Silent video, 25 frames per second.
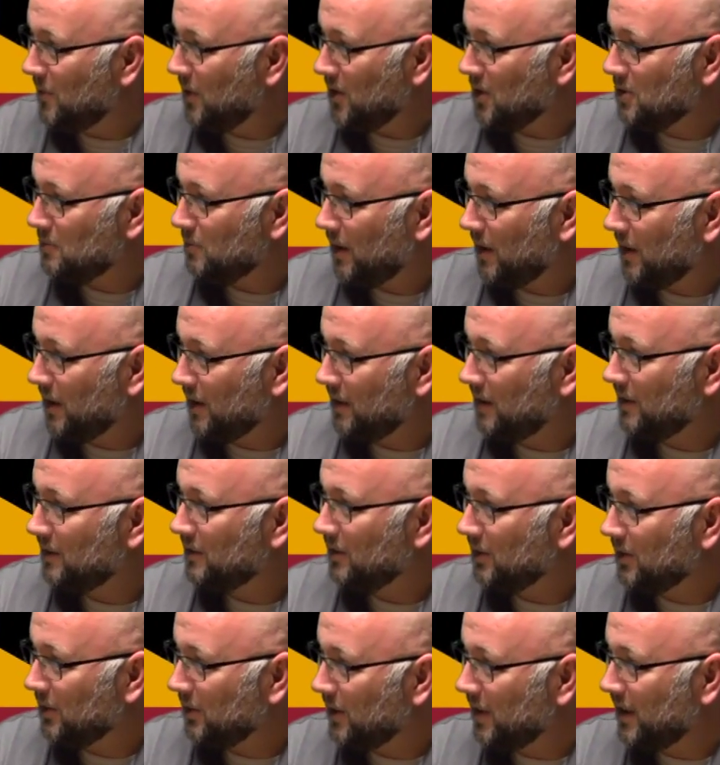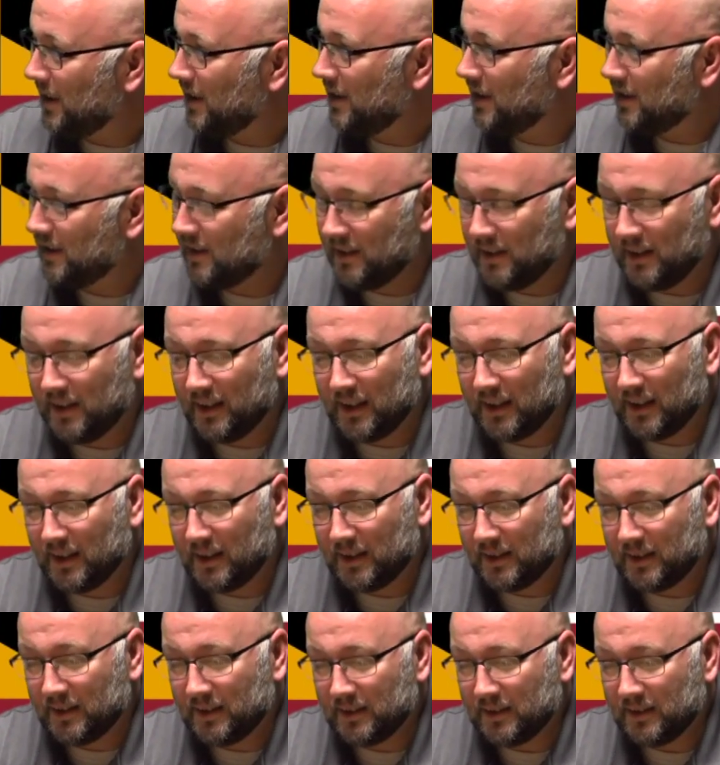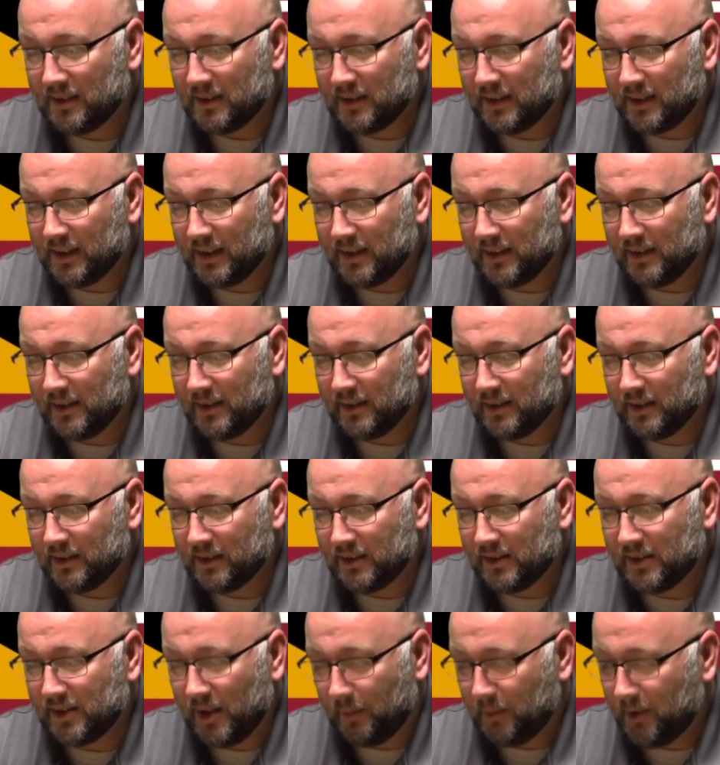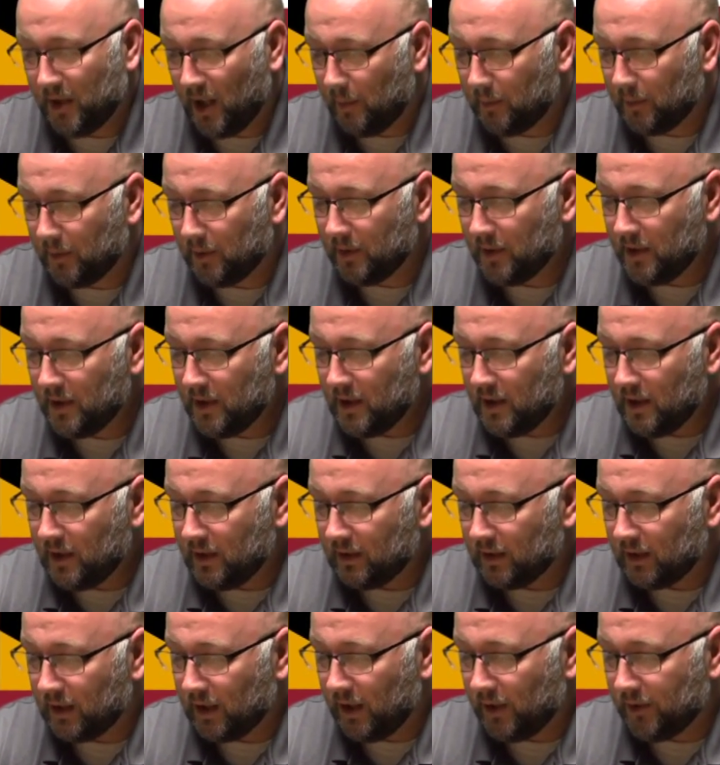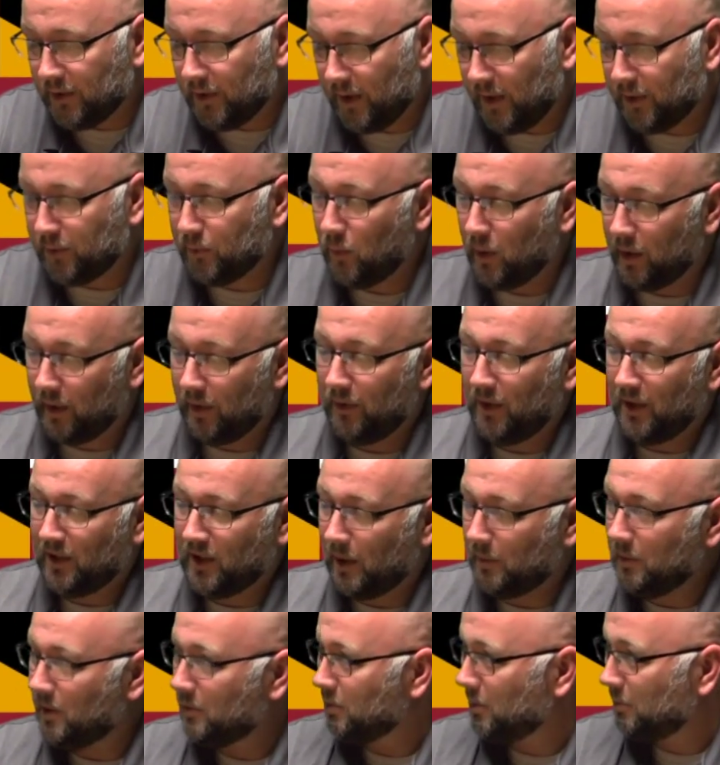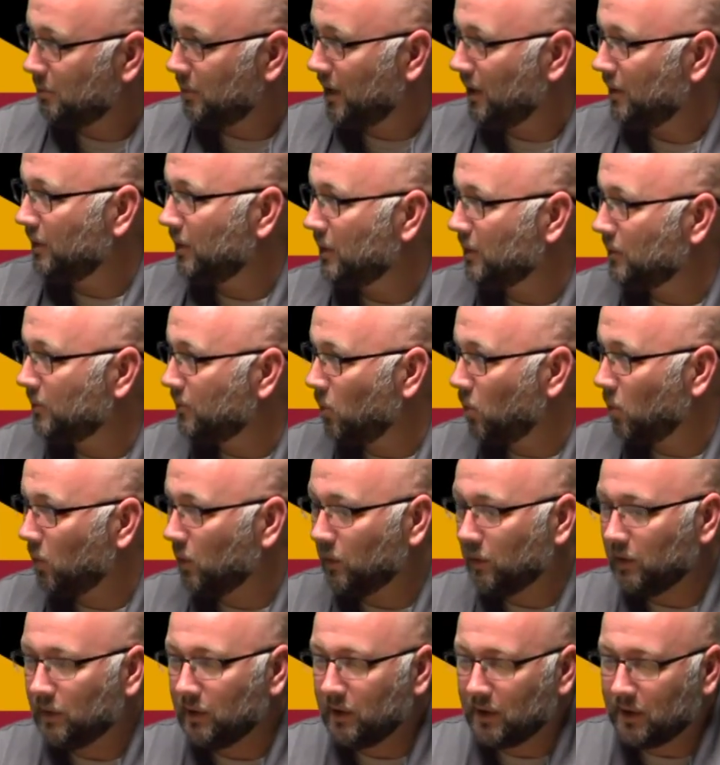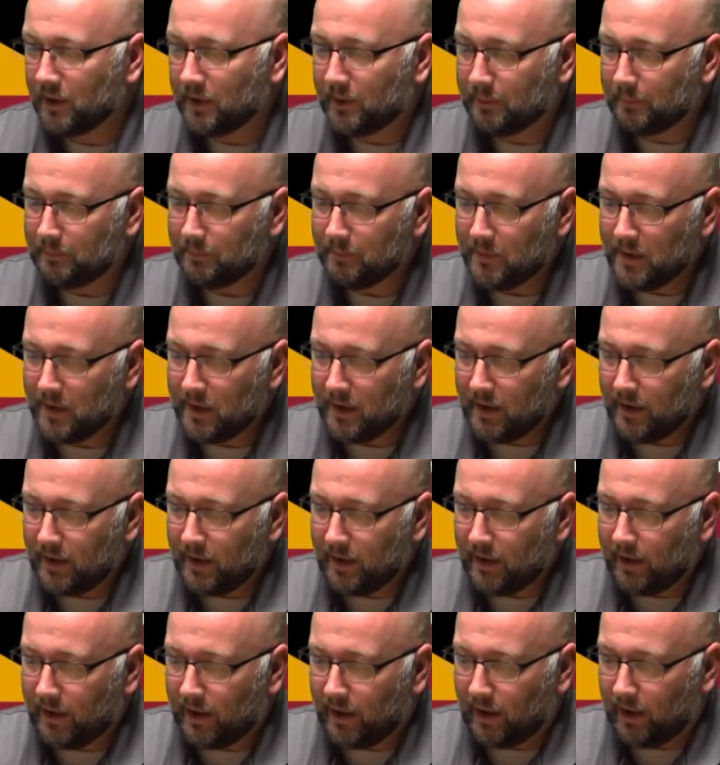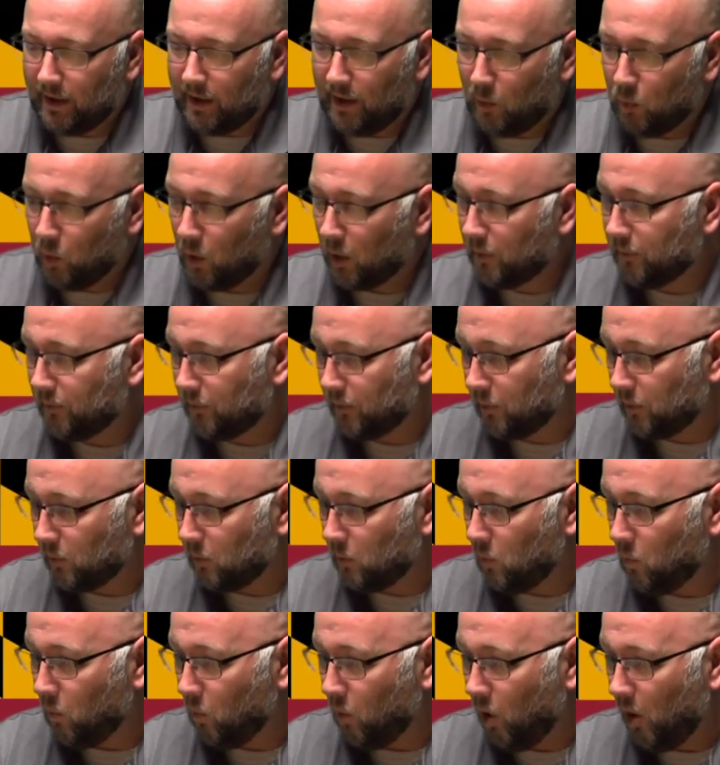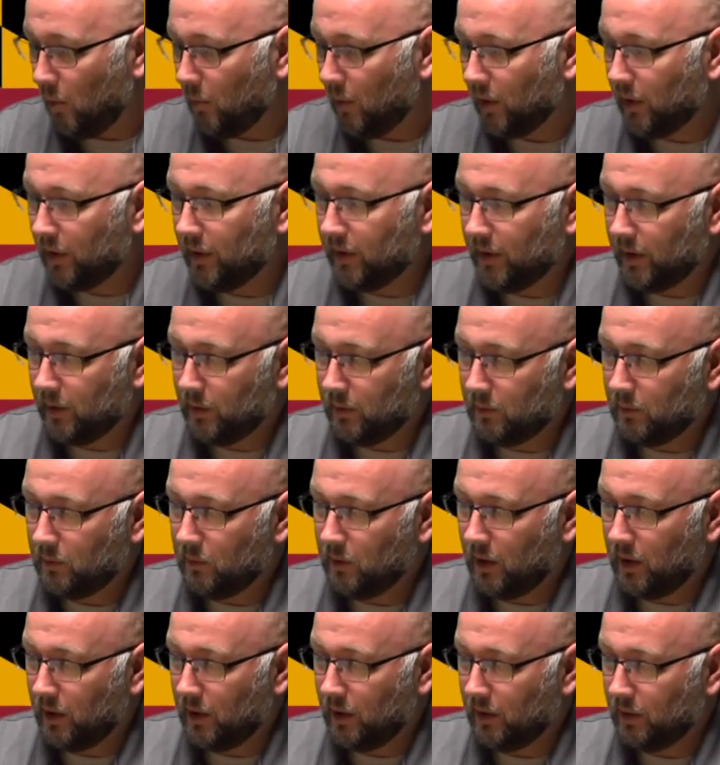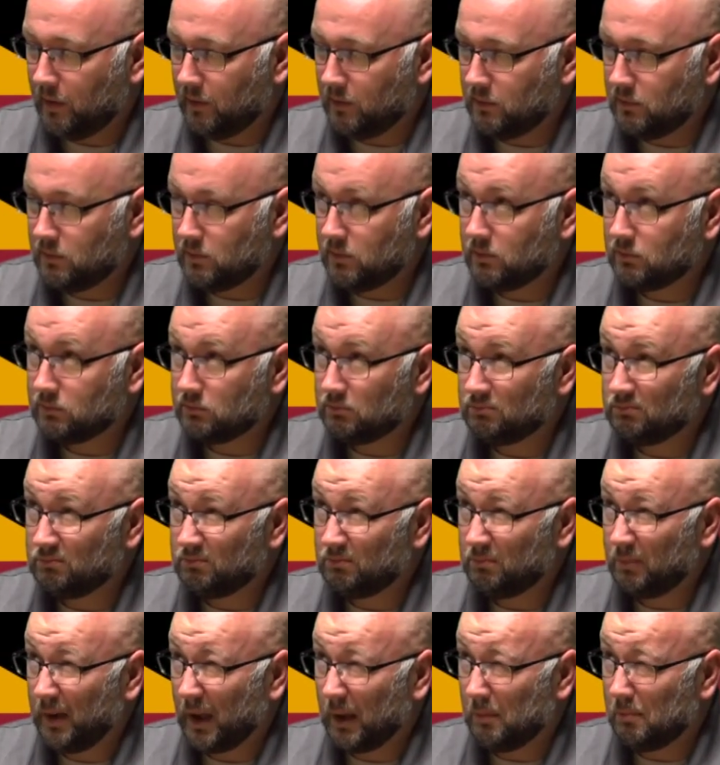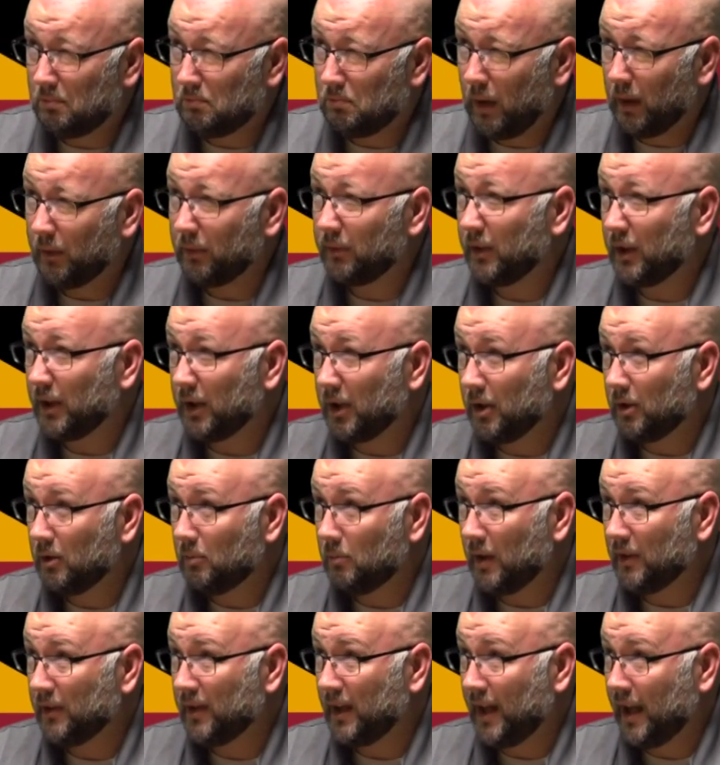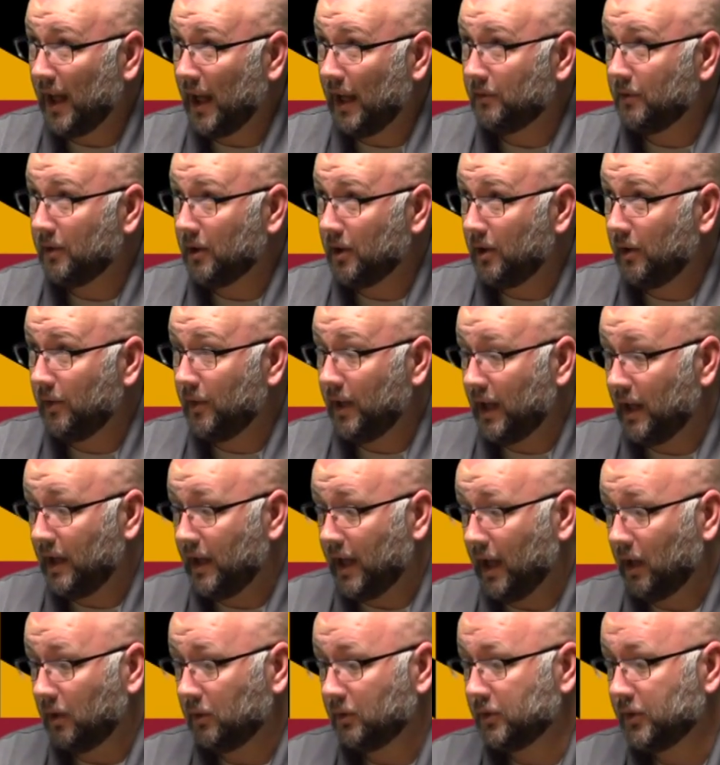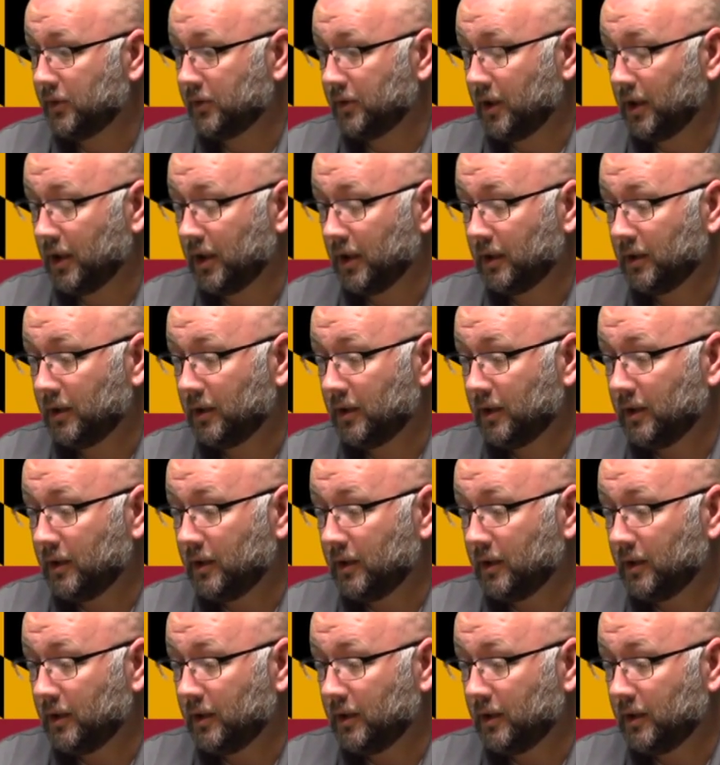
finish my degree in September. So that's one of the things I've been preparing for. I work for Walmart, and about a month and a half ago, they announced